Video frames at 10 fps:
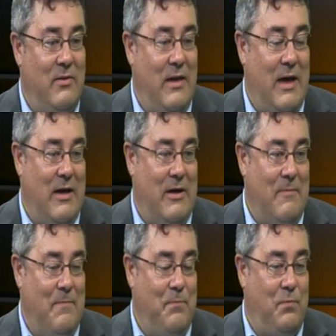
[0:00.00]

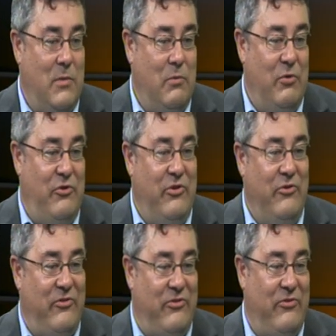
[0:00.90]
Um,
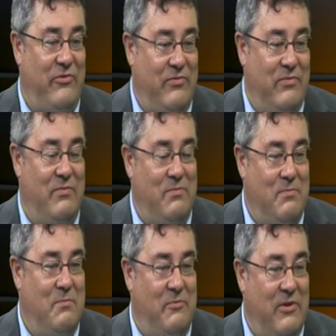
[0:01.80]
reduced,
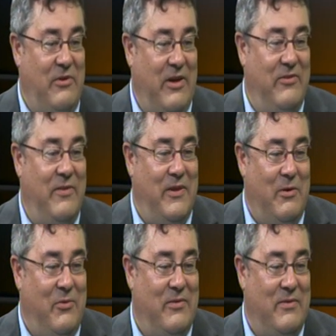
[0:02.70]
suggested that
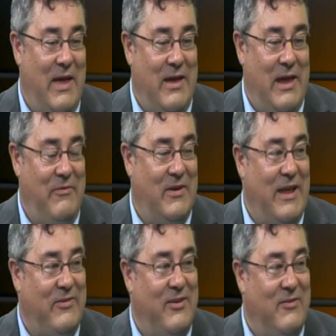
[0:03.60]
it was uh, even
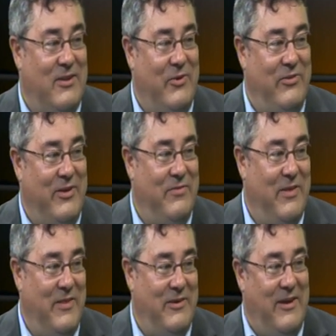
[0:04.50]
less conclusive
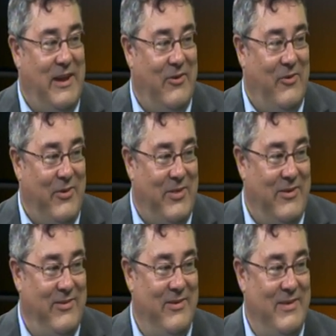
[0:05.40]
than the Dunedin
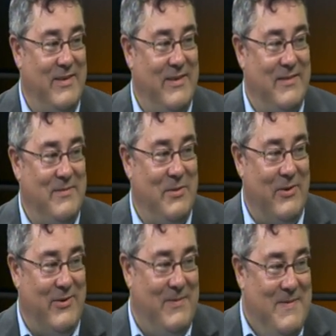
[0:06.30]
authors yes,
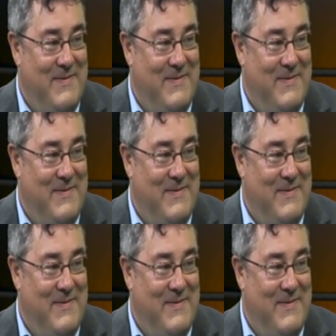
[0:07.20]
thought.